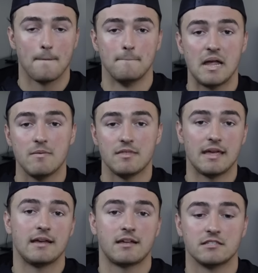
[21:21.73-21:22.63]
Maybe the
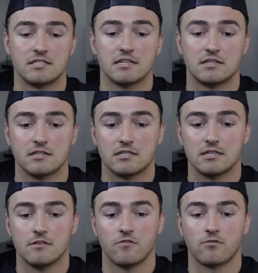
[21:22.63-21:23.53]

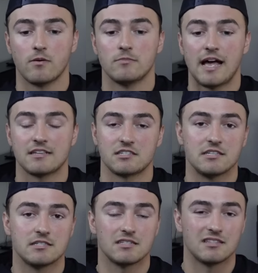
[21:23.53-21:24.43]
inconsistency from last
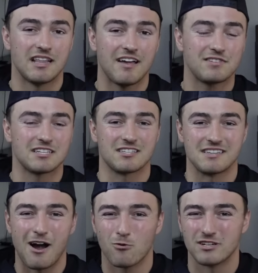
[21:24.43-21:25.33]
season left a
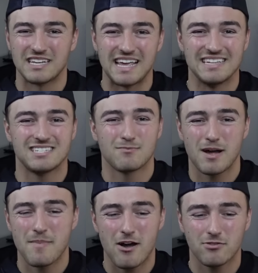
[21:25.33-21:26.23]
sour taste in my
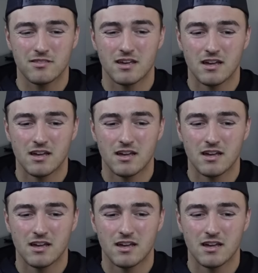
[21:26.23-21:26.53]
mouth,